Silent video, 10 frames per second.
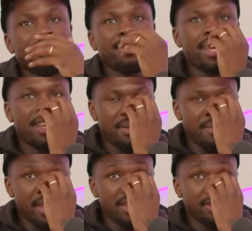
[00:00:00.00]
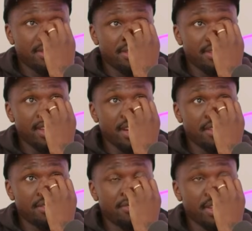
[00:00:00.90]
on like the men's side of
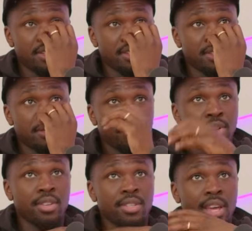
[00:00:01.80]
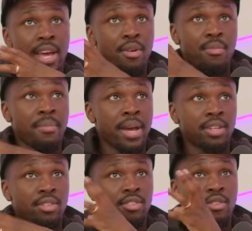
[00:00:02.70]
the fence, because I don't
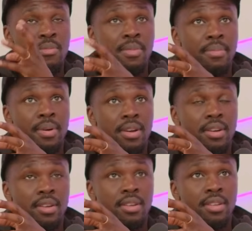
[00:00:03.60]
mind showing my partner.